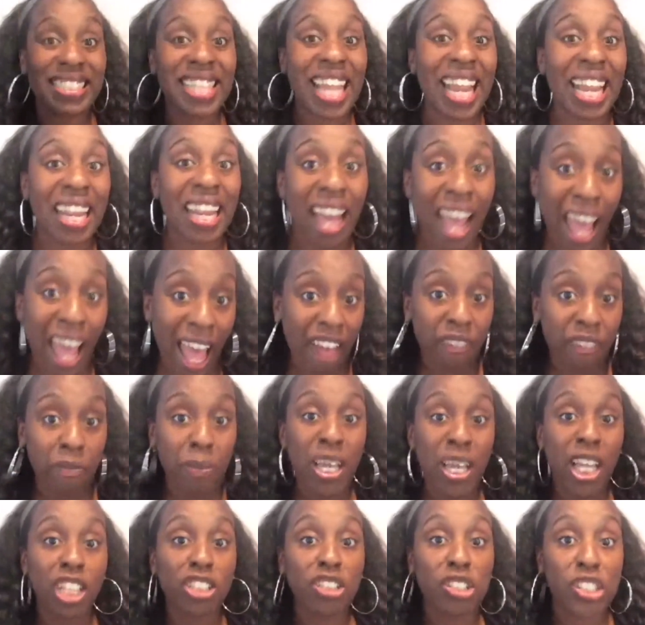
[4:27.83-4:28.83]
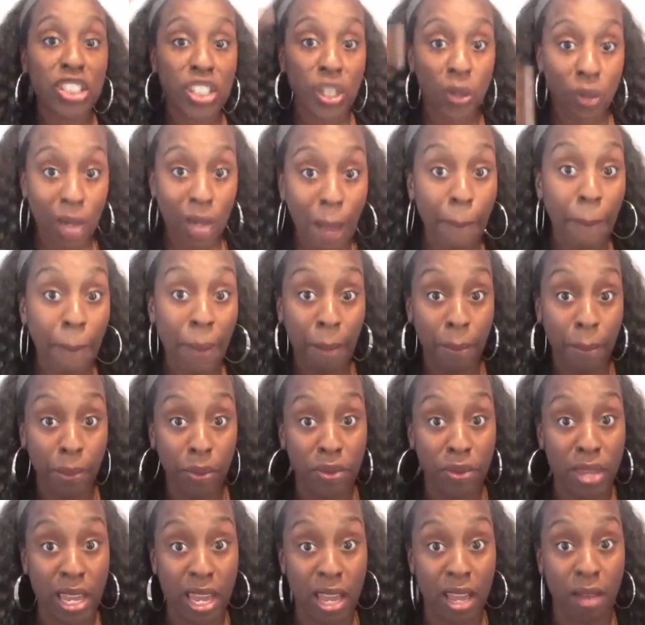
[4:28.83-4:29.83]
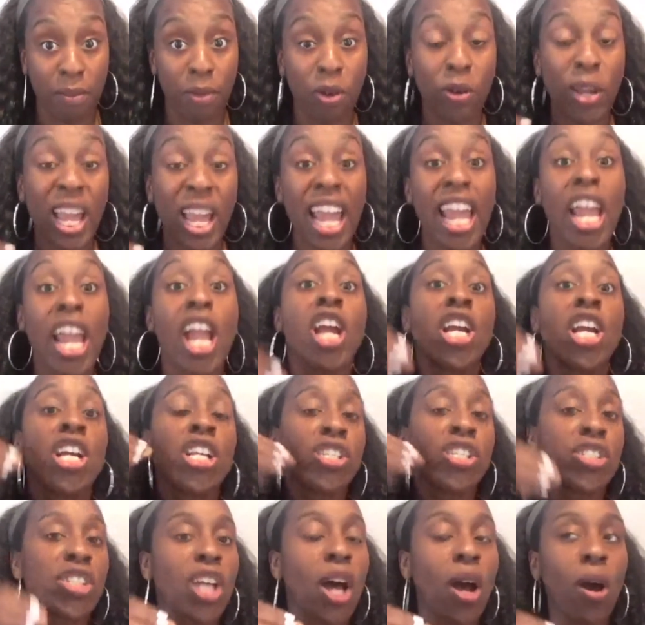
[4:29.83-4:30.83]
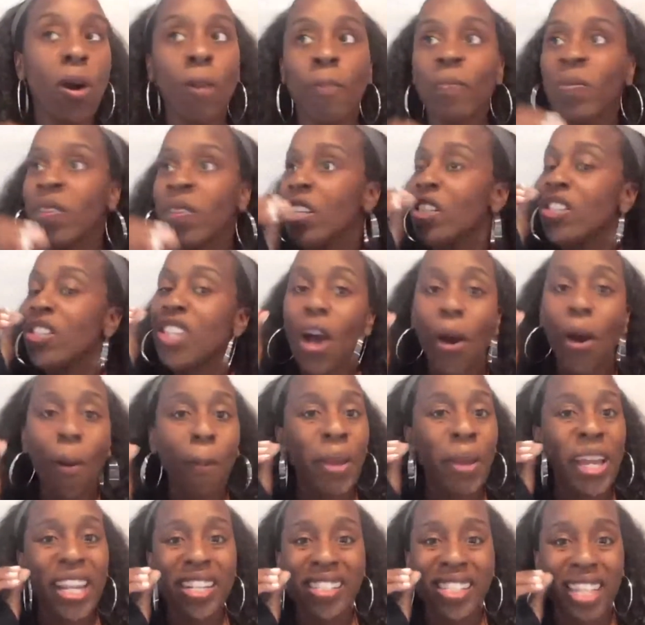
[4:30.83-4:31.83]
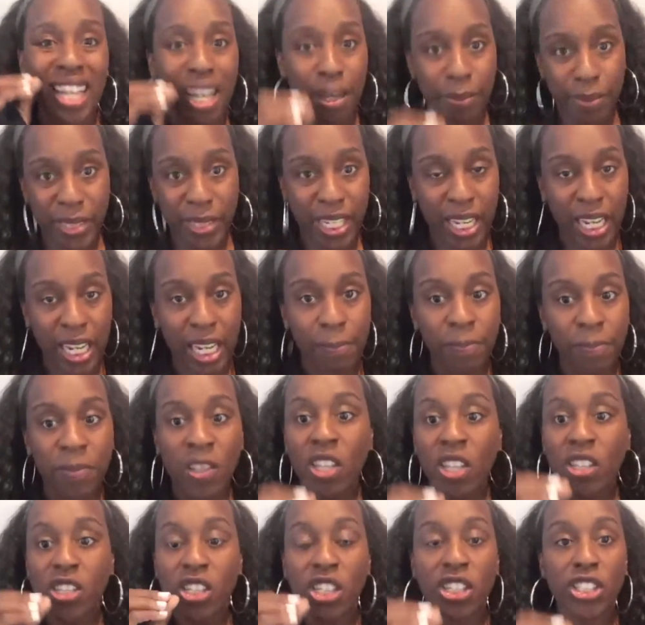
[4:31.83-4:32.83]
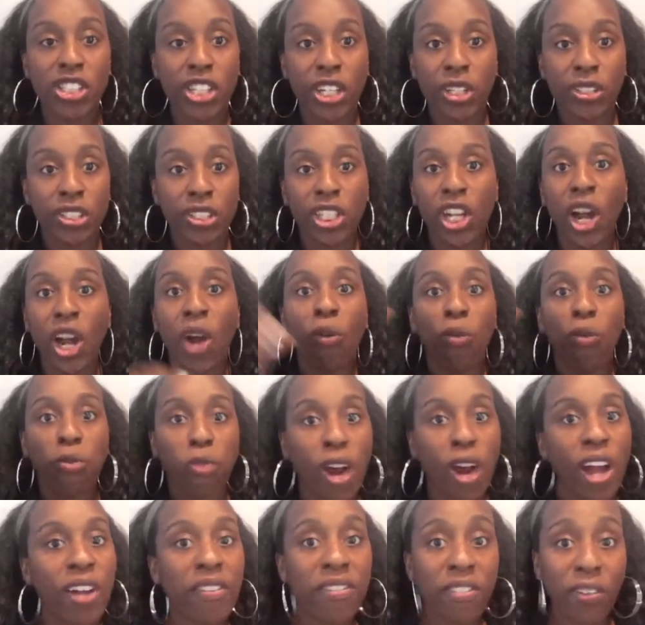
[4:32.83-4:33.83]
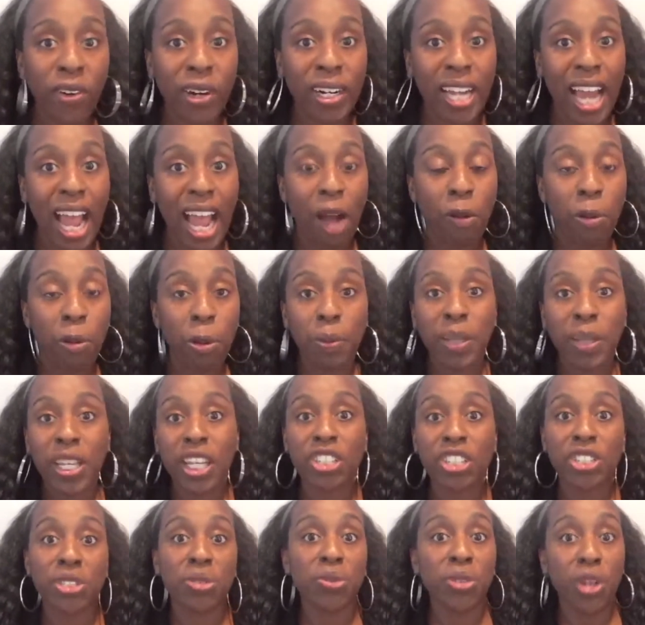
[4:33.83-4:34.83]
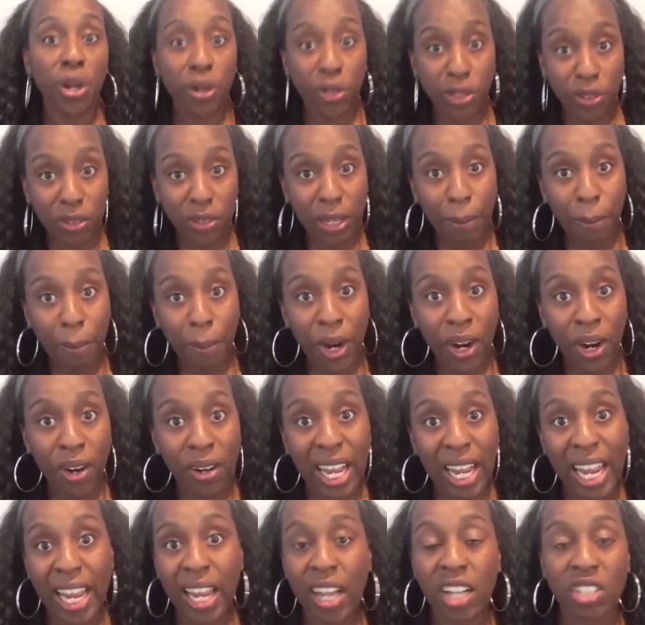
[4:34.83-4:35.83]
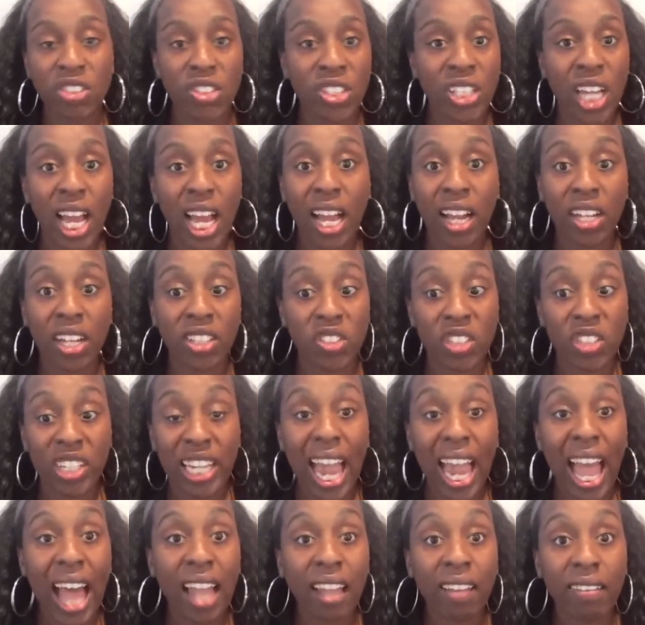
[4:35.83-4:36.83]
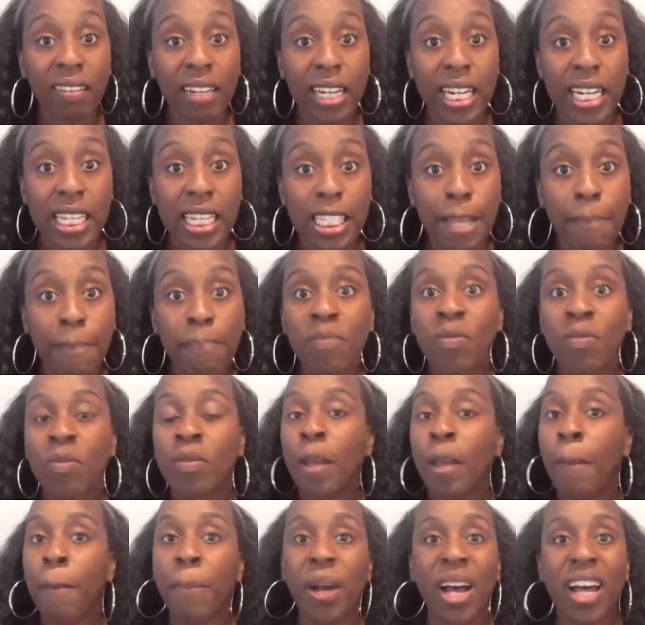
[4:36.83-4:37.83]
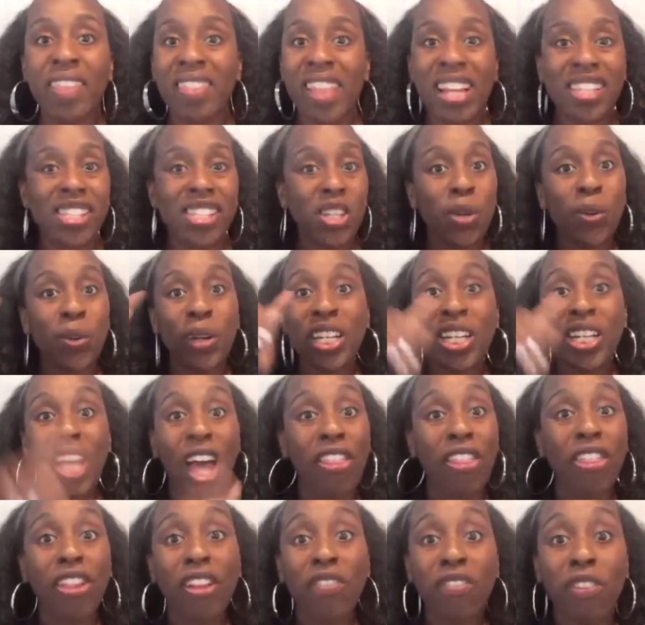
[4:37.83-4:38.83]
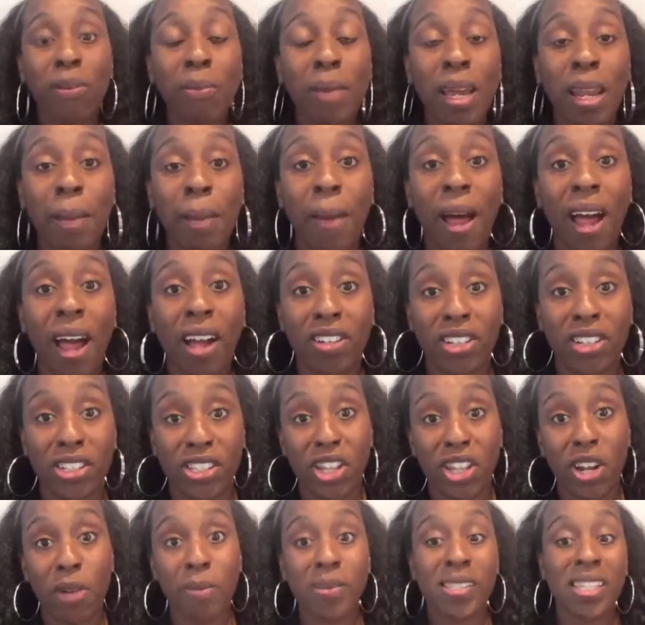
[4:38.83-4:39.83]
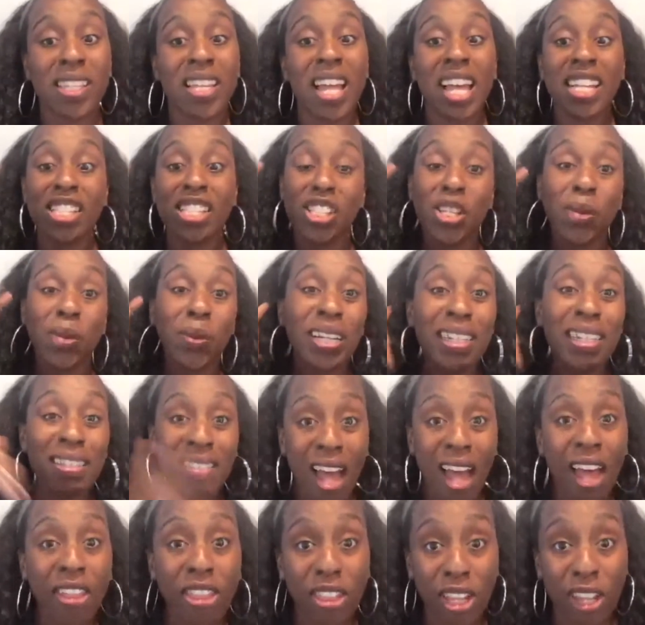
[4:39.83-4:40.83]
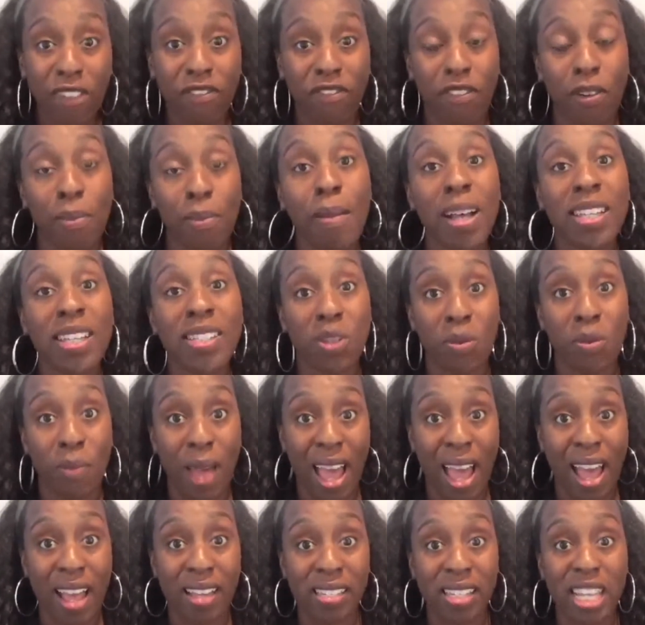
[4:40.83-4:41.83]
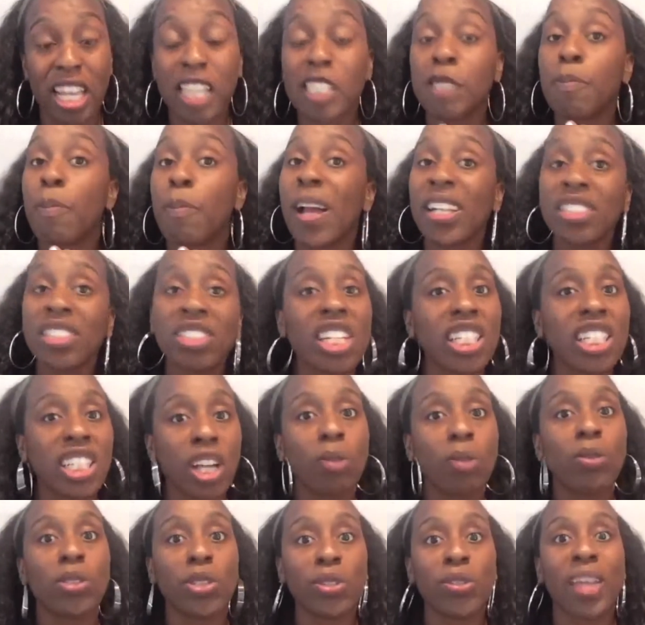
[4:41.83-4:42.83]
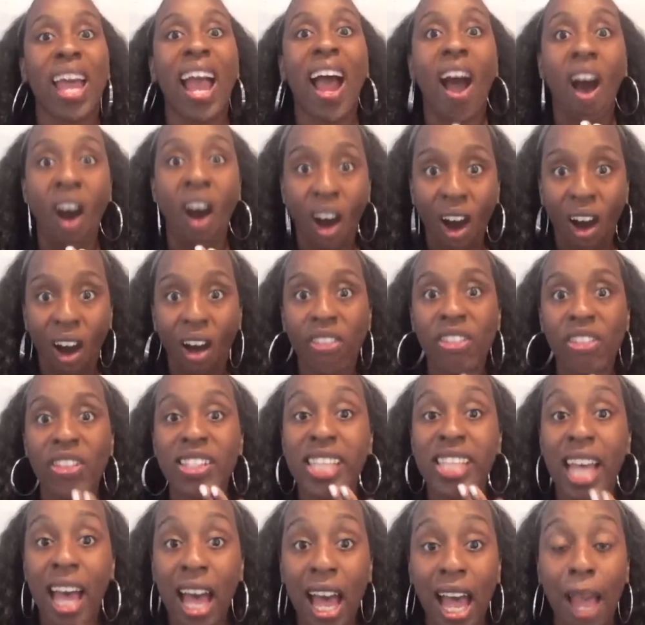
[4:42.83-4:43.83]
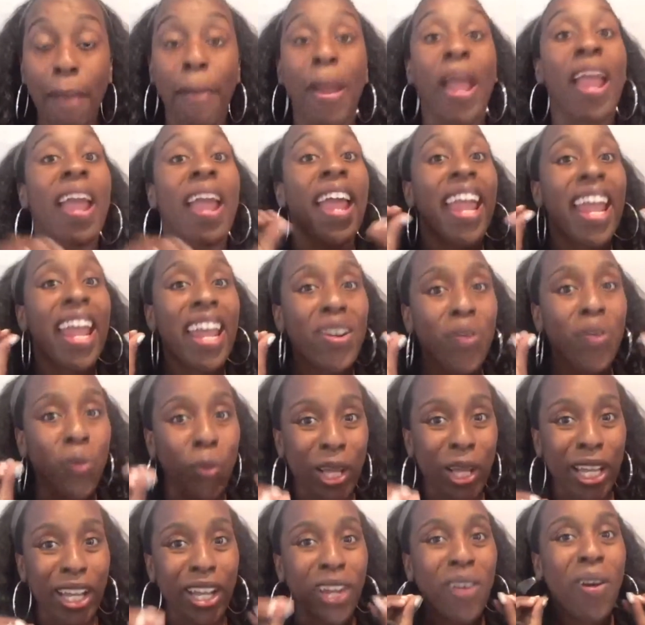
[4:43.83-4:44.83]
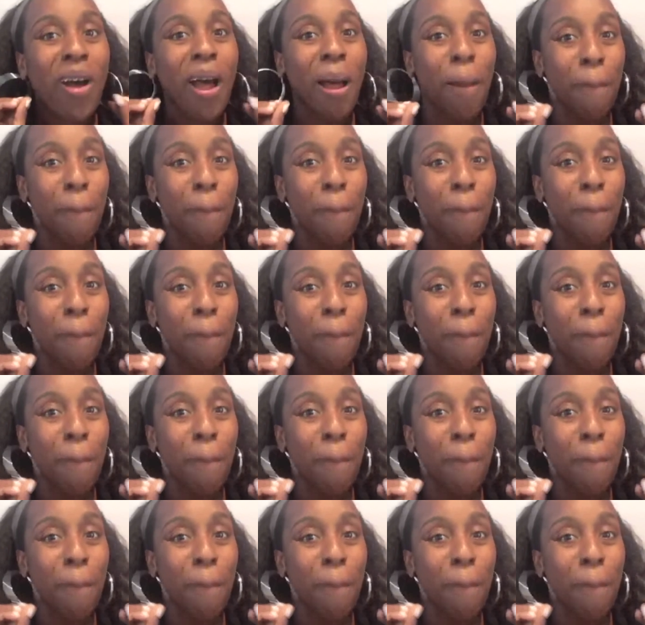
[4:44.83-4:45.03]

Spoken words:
day and a half because you showed up at boot camp, okay? So don't be tempted to go run for an hour because you know you can burn 800, 900 calories, but that's doing nothing for metabolic disturbance and that's doing nothing for muscle mass. Especially don't do that all the time. It will